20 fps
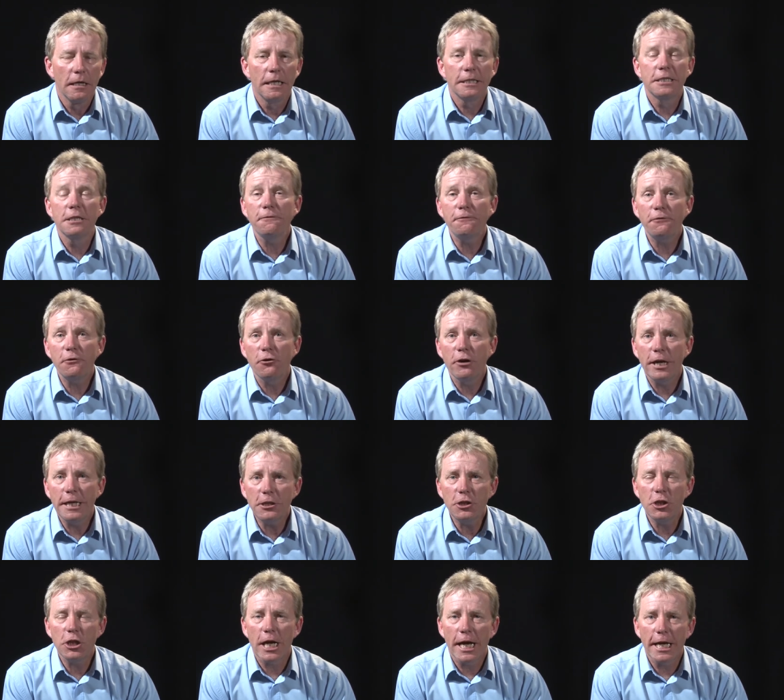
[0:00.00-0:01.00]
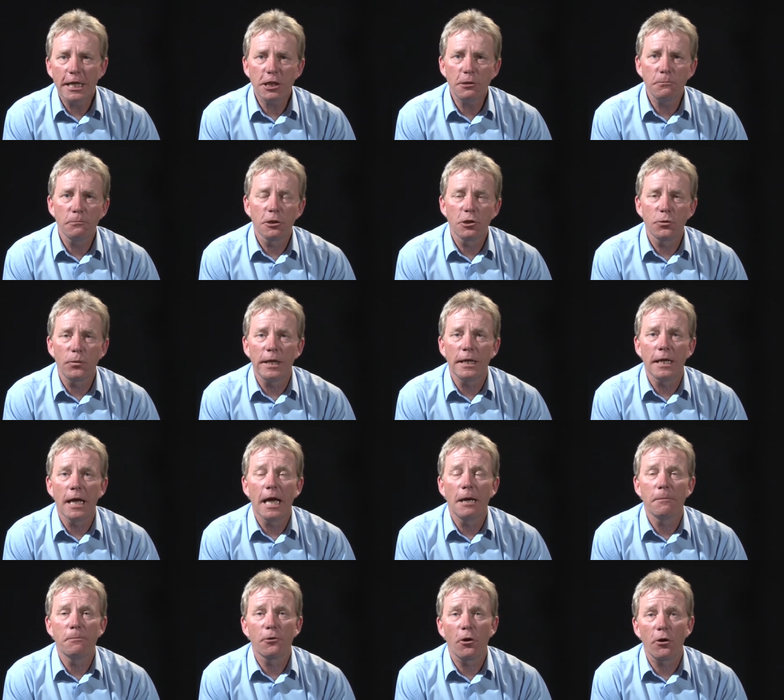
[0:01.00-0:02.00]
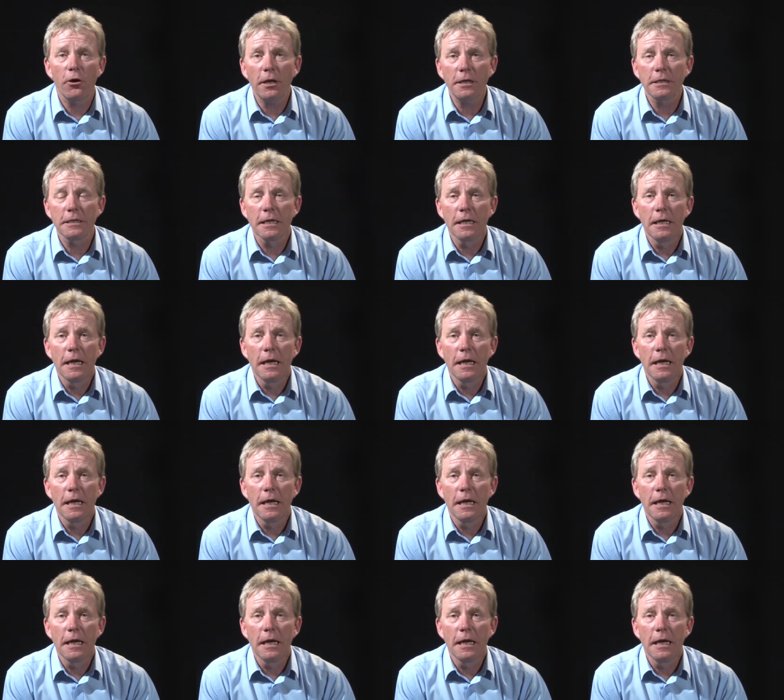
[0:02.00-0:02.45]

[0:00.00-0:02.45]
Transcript: Differentiation between a product